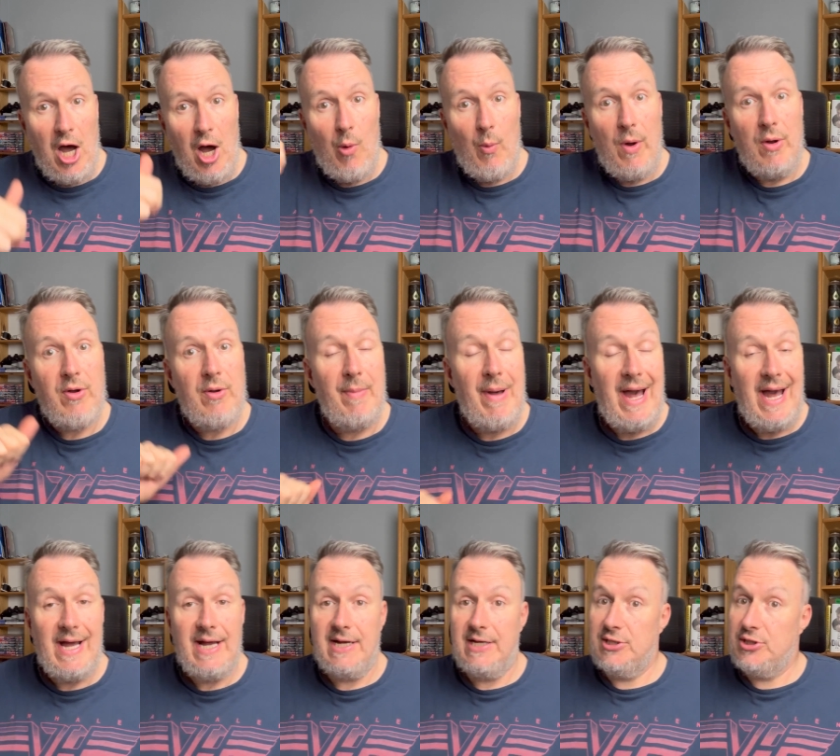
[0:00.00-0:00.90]
Welcome
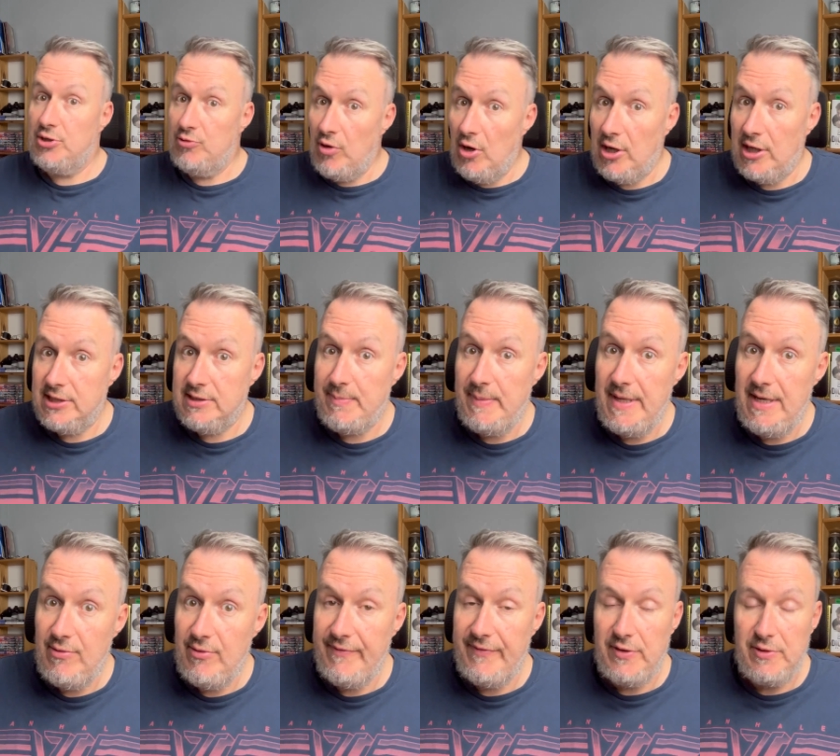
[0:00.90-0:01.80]
back to Rockers
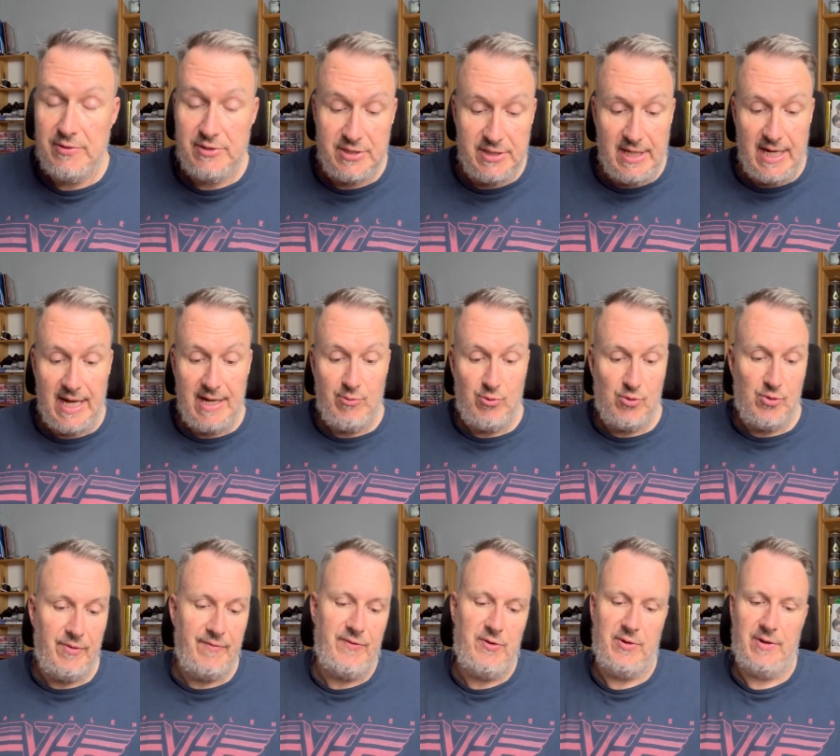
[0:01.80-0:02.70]
Beer Review. Today we're
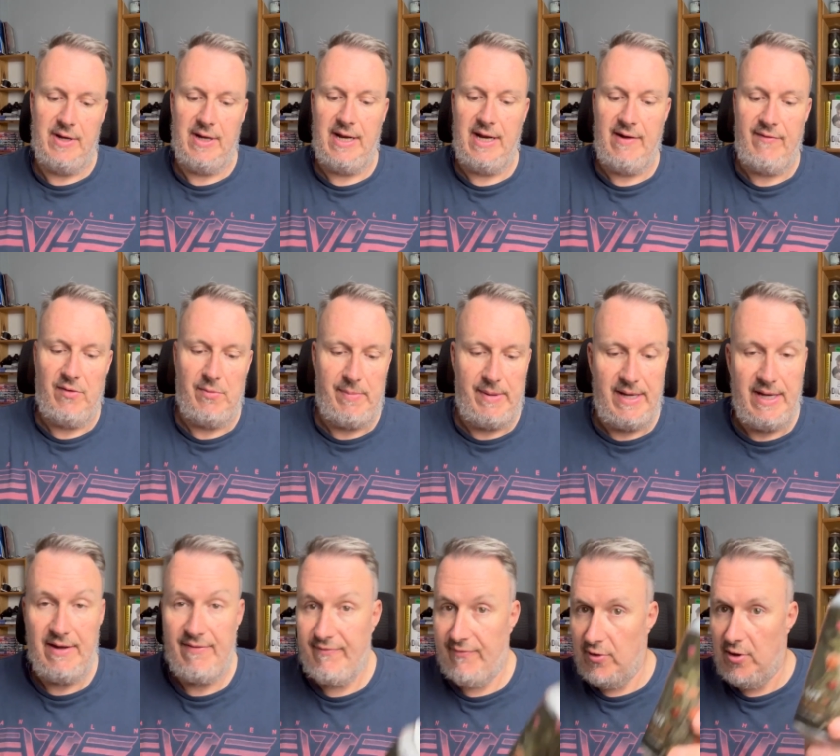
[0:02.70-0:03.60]
reviewing another
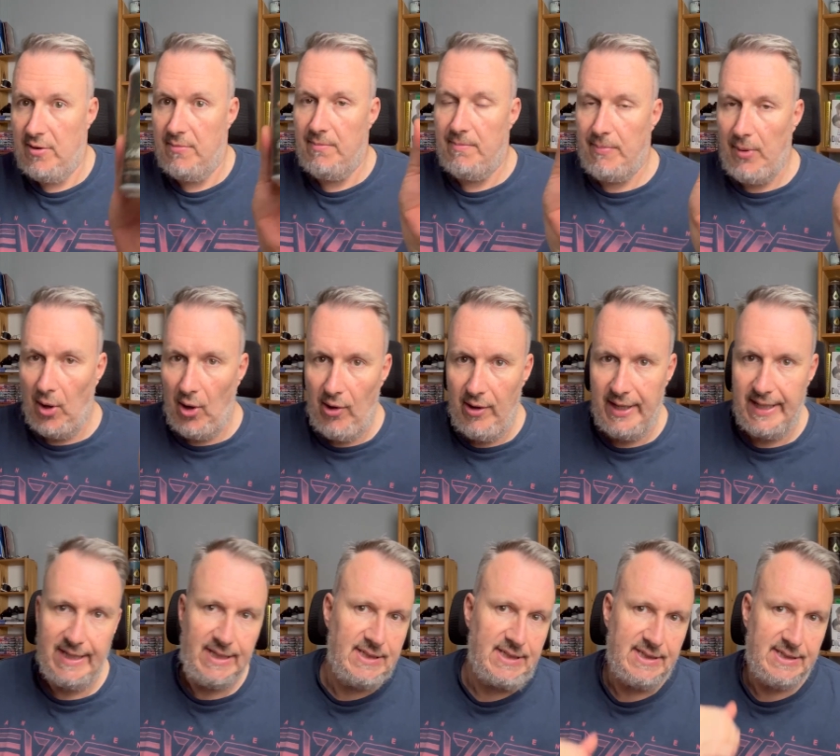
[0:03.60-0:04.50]
beer from
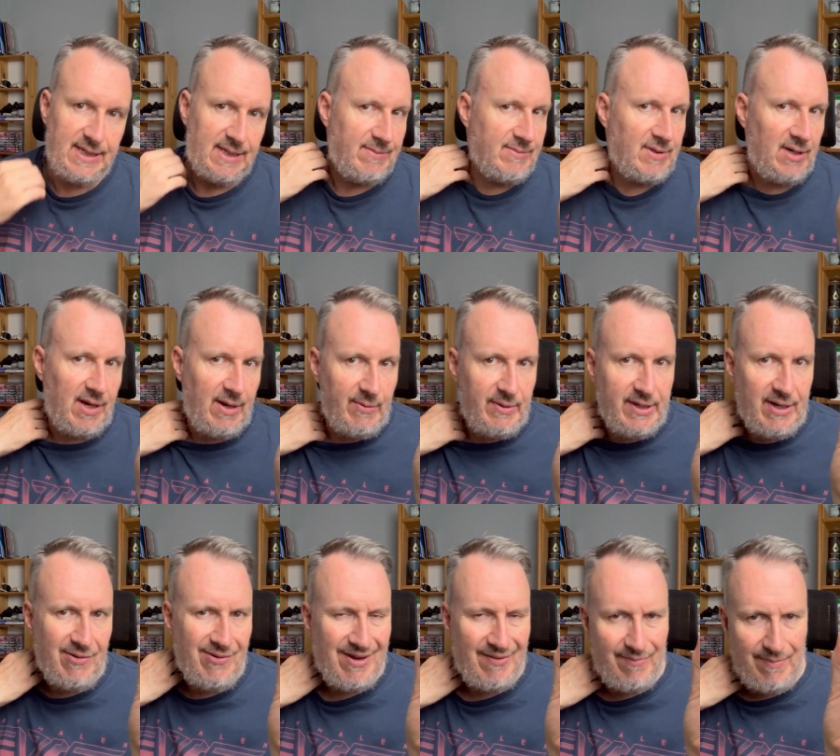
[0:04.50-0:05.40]
Polly's. It seems like we
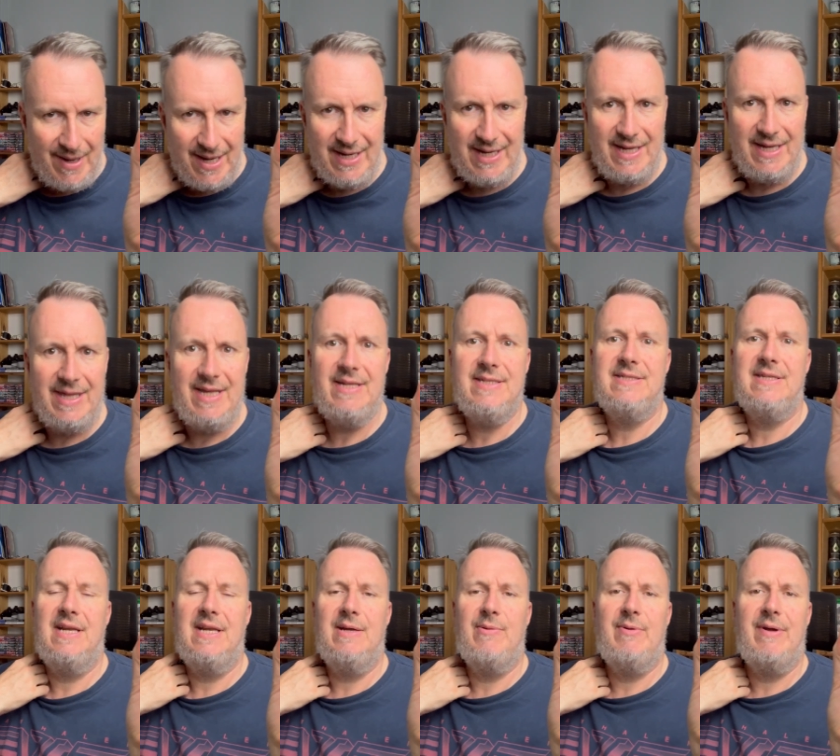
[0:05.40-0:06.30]
don't have many and then
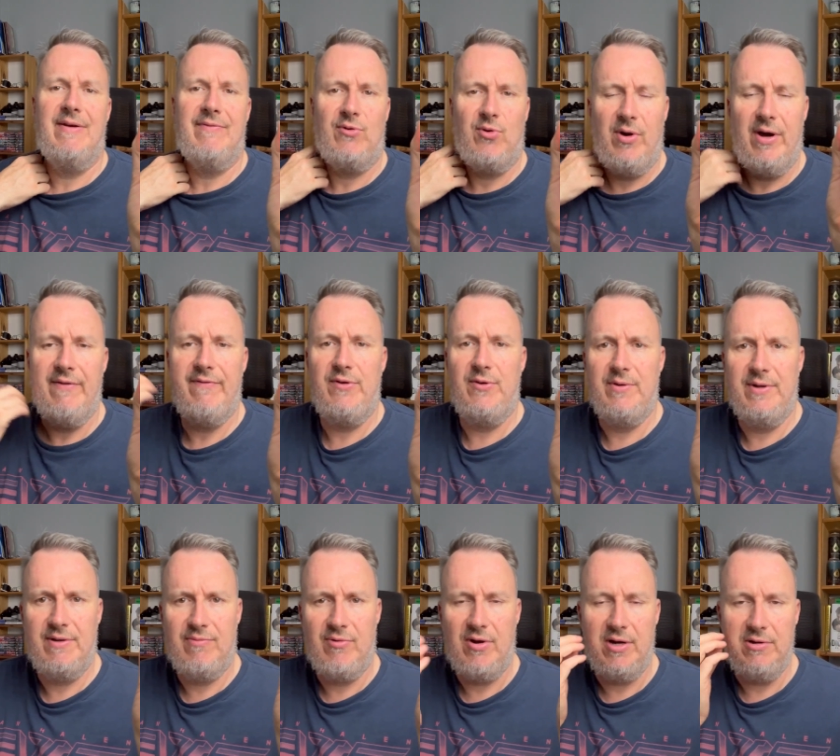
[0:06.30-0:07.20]
suddenly we have quite a few
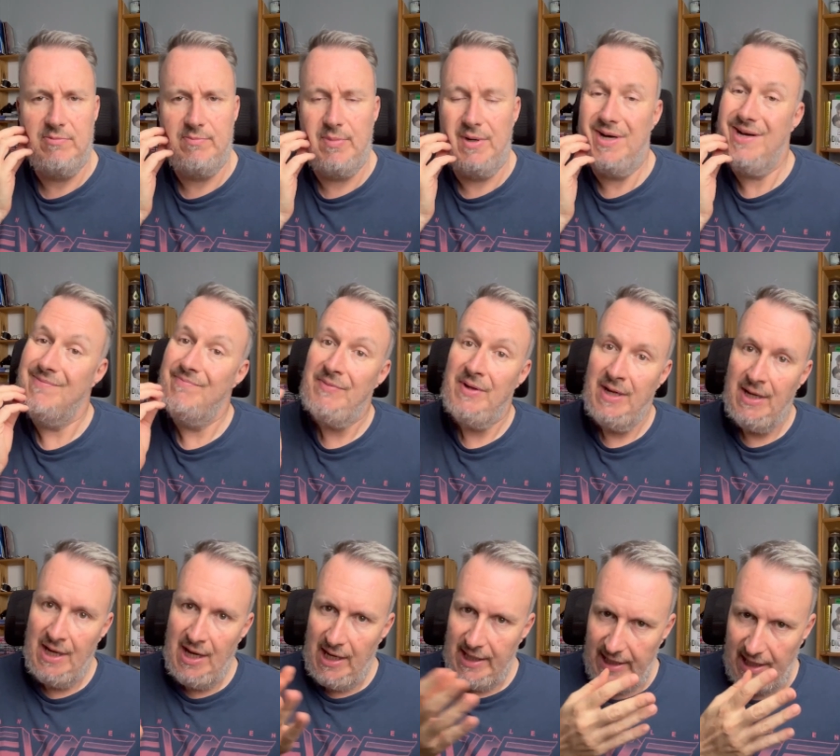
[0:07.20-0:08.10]
in a row, but
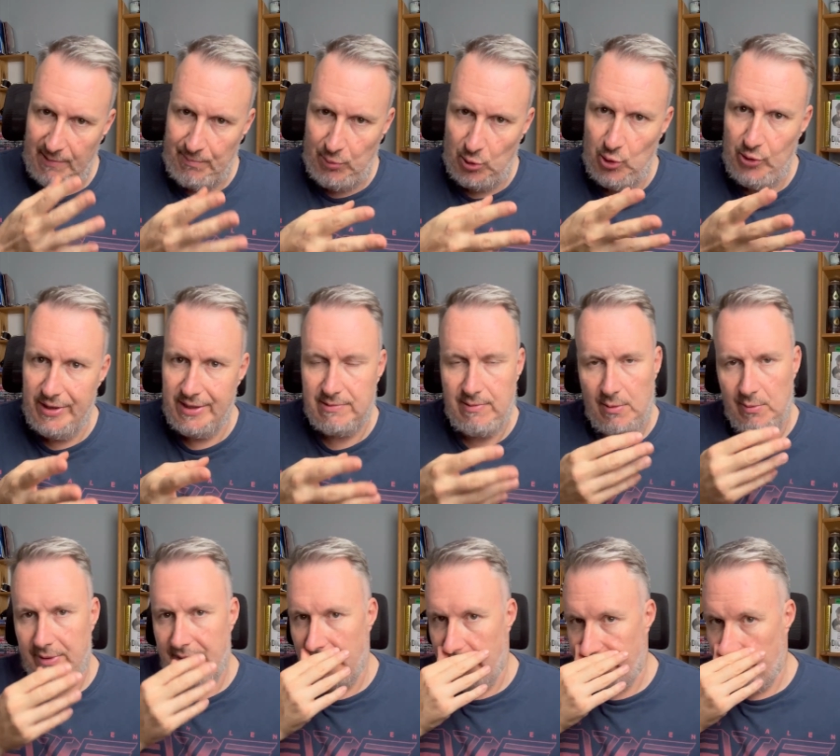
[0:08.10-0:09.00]
yeah, I bought this one
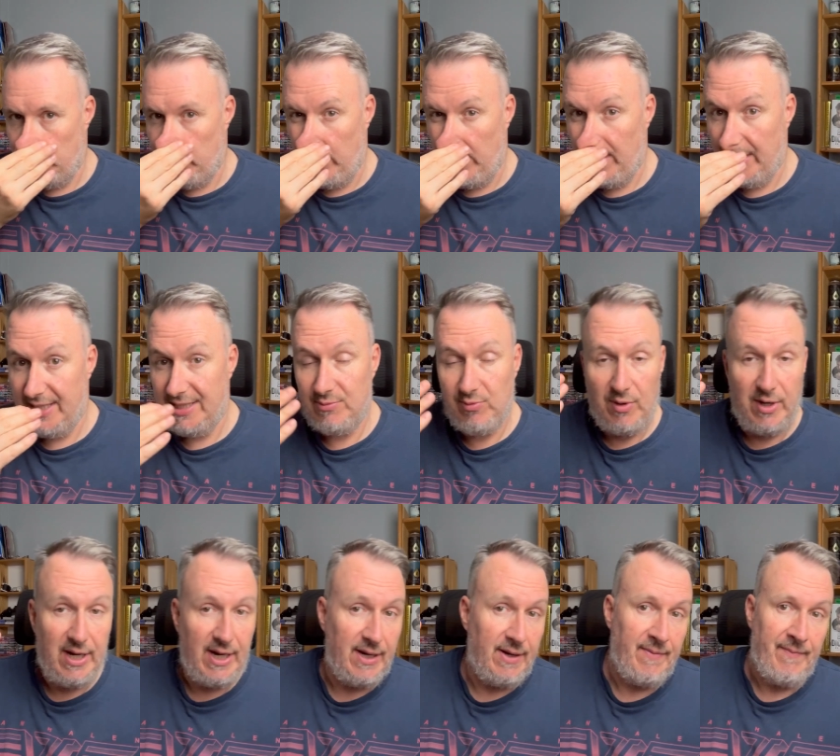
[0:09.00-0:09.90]
with the other Polly's
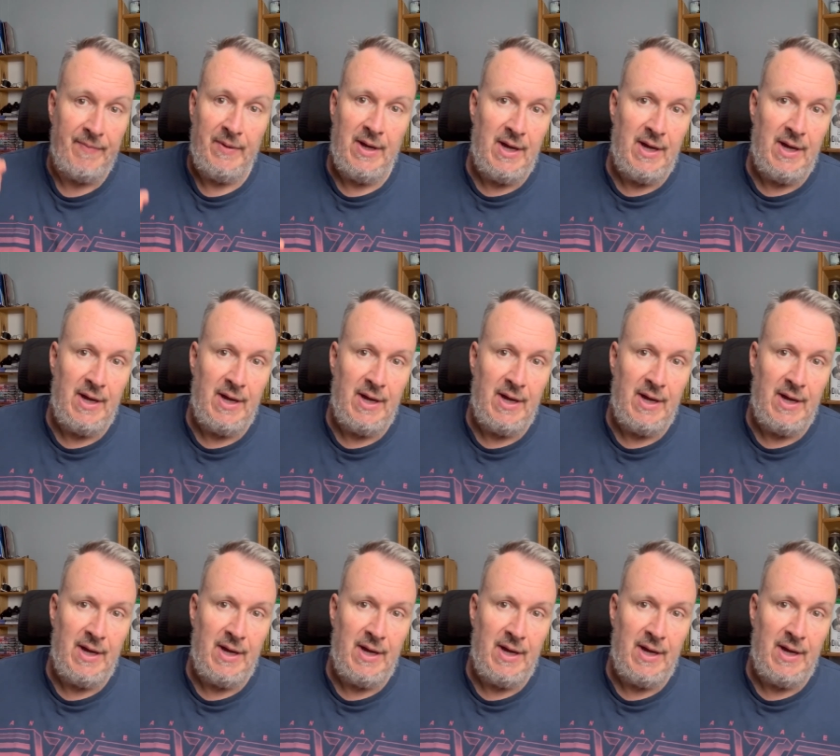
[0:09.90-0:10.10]
one.